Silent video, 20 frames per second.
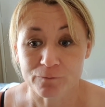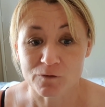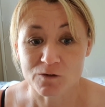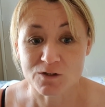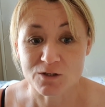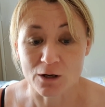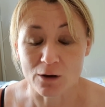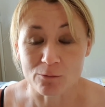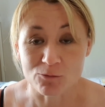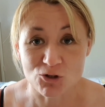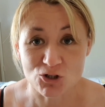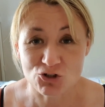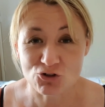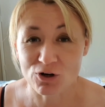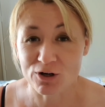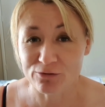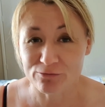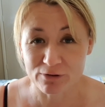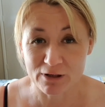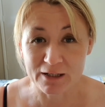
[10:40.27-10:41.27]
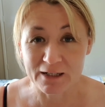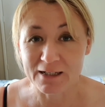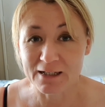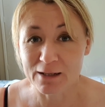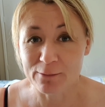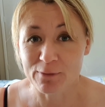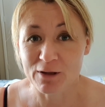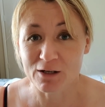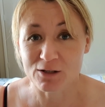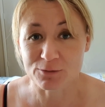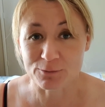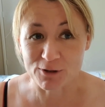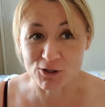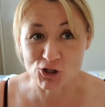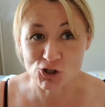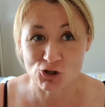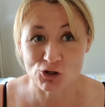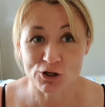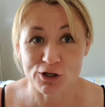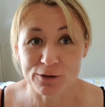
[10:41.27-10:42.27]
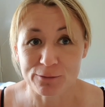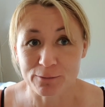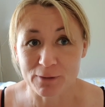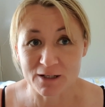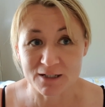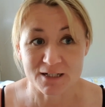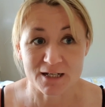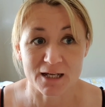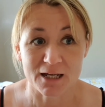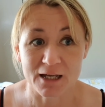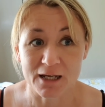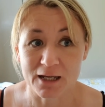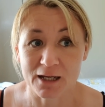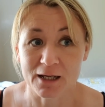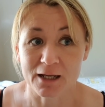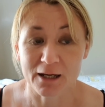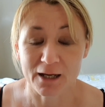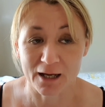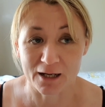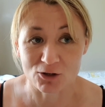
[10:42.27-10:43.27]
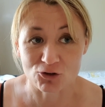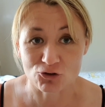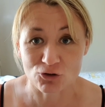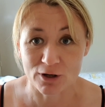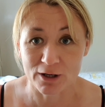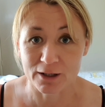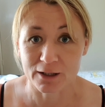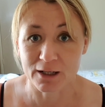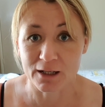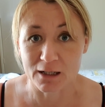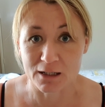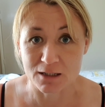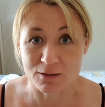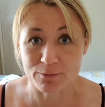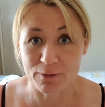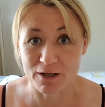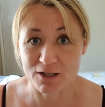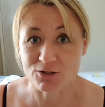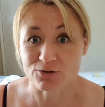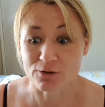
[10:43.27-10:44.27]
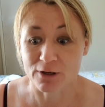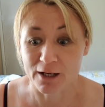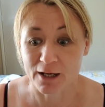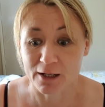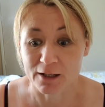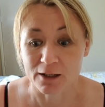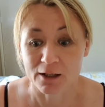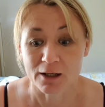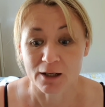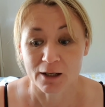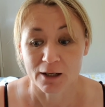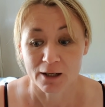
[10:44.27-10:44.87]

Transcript: So I'm just trying to really limit my sugar, my tea, and try and eat better again.